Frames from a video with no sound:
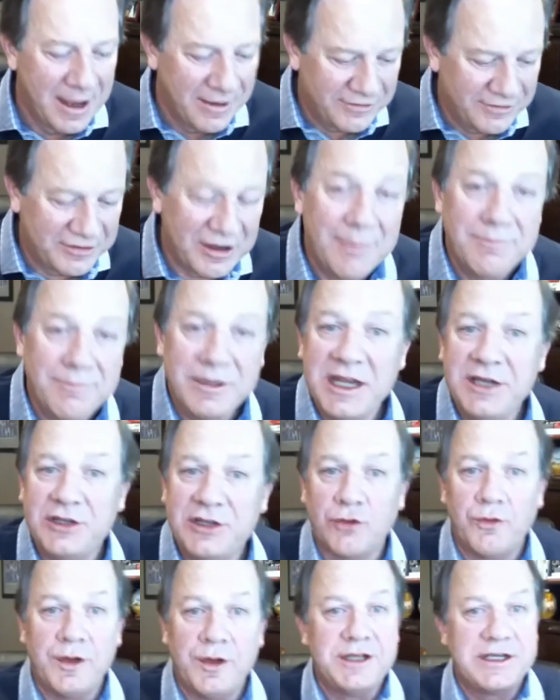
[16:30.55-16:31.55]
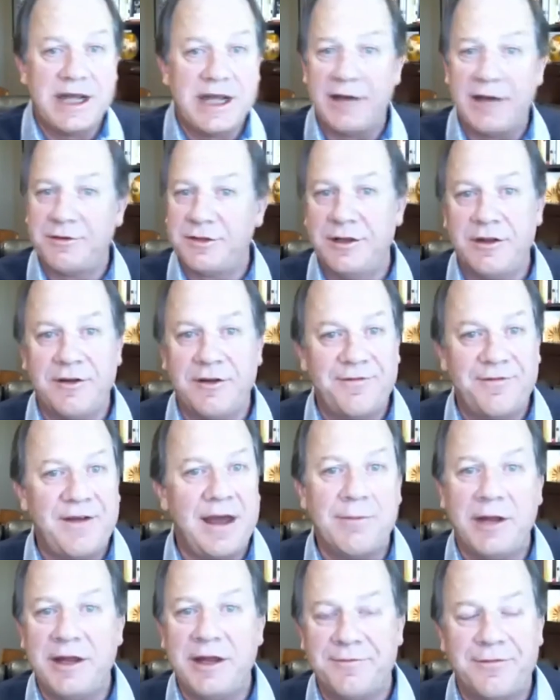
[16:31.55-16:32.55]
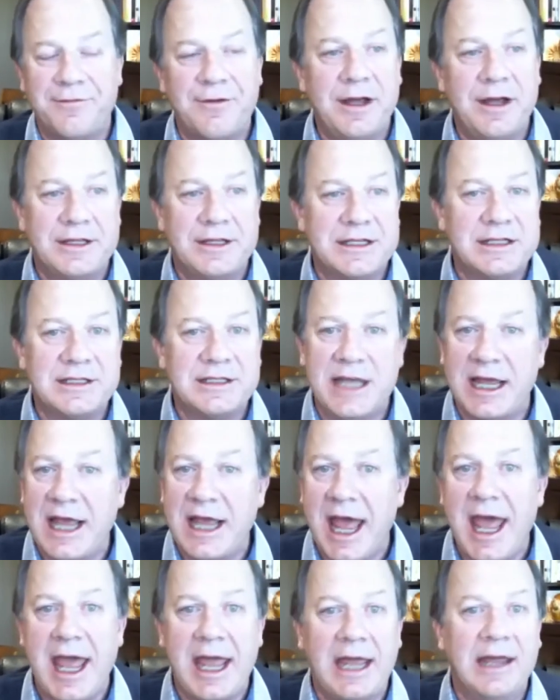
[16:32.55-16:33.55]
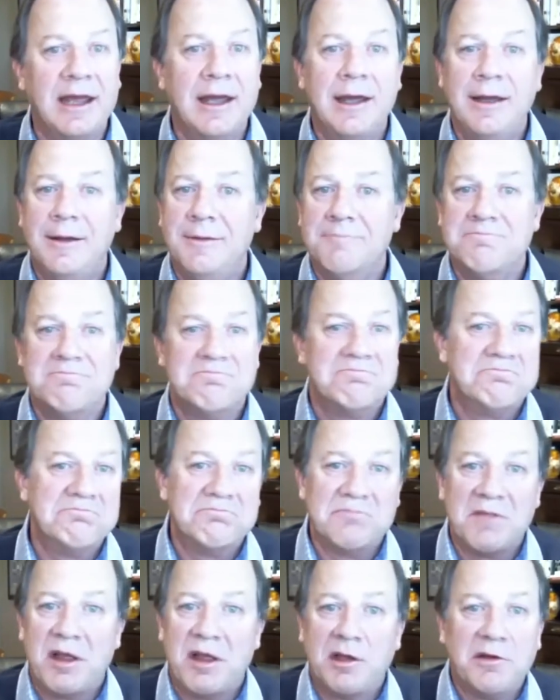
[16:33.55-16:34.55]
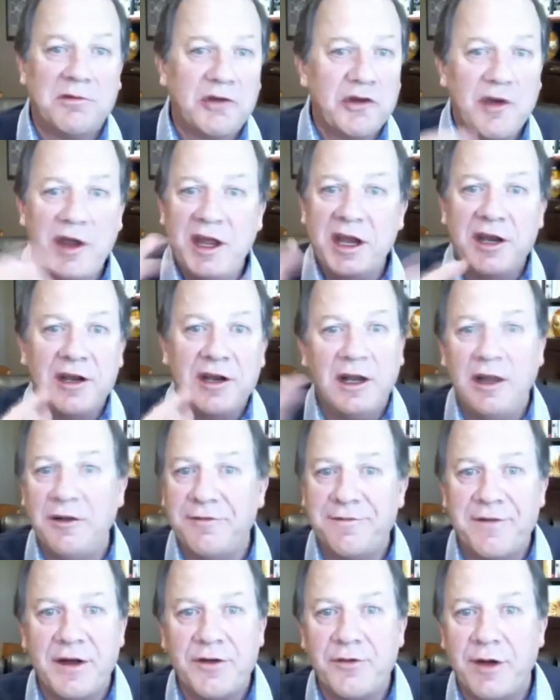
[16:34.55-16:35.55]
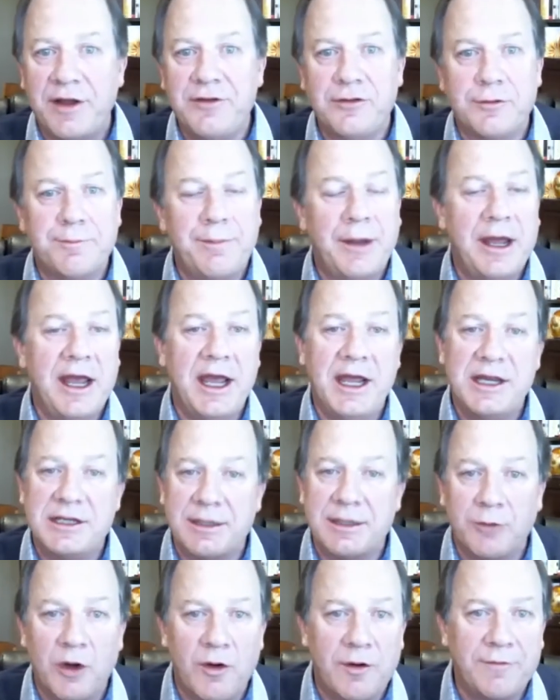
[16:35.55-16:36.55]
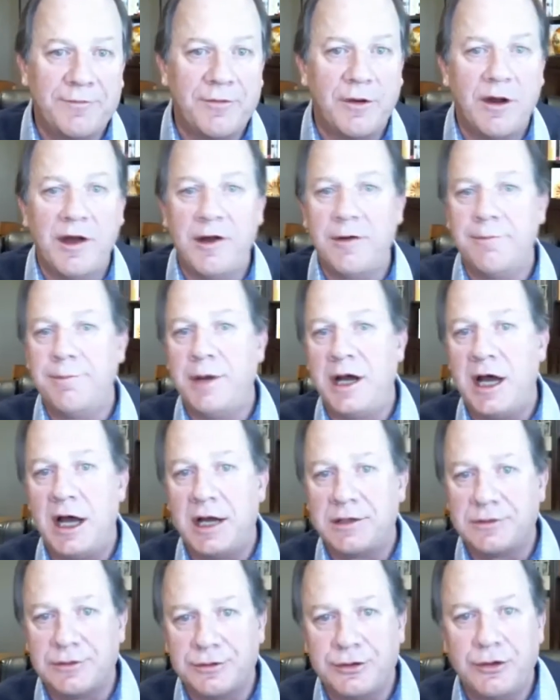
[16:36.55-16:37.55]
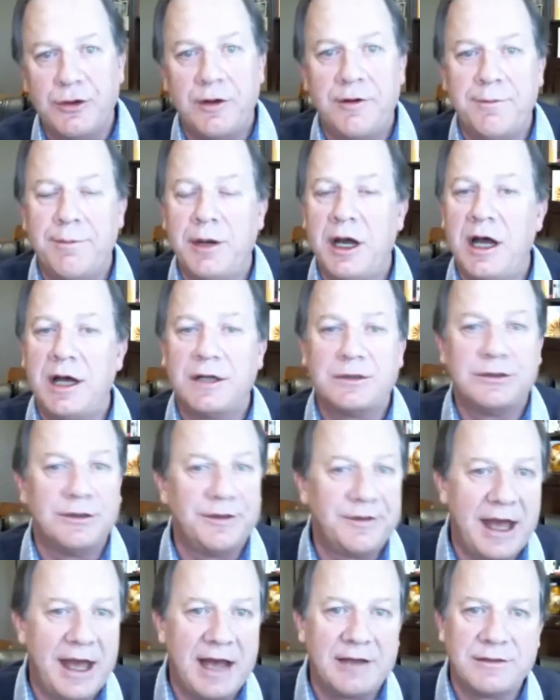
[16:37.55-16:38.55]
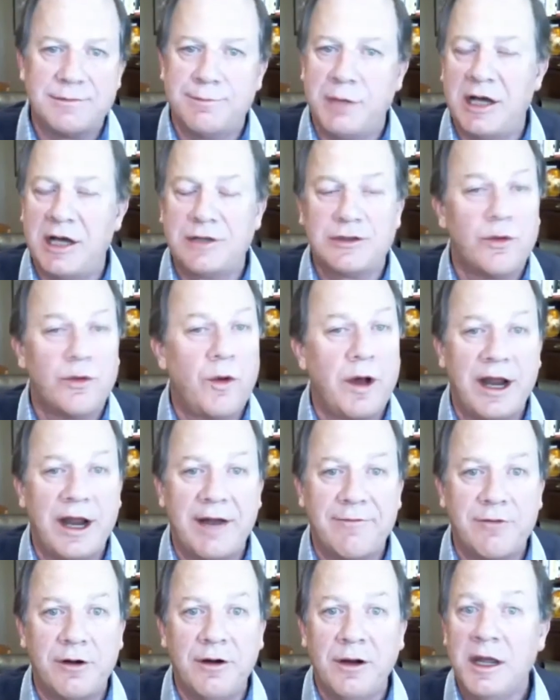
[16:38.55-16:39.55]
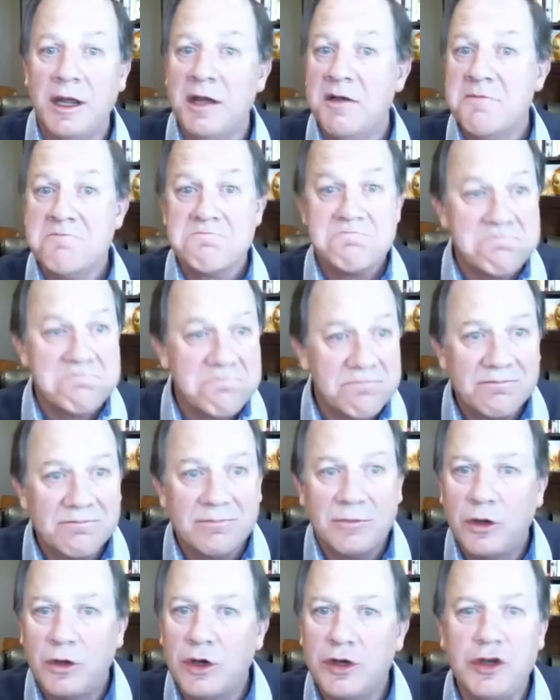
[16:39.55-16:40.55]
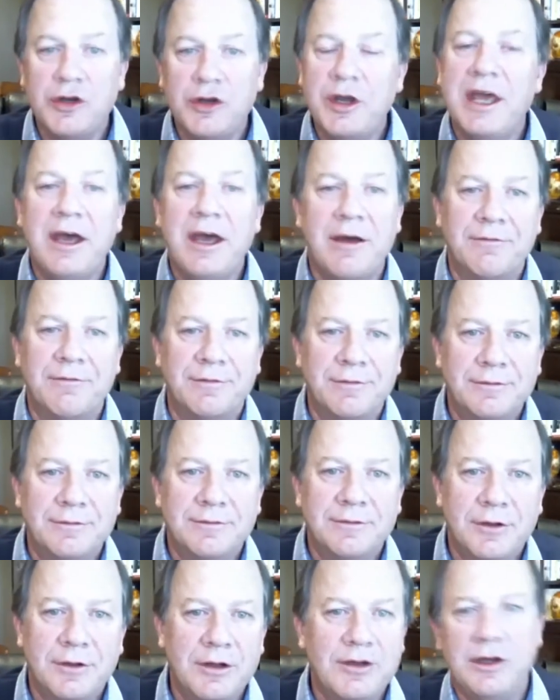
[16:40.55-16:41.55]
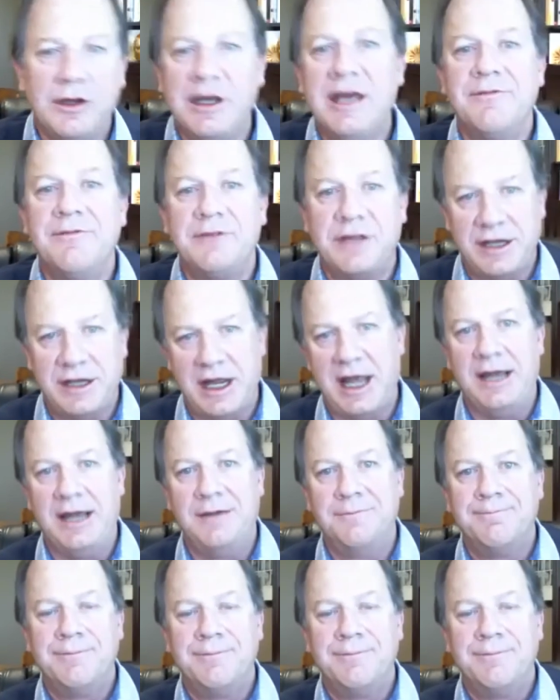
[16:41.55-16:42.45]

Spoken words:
Some need to reach out to their family and friends and say, hey, created a little fundraiser page. I'm going for $100 or $200 or $1,000 or whatever. Could you give? Could you give today?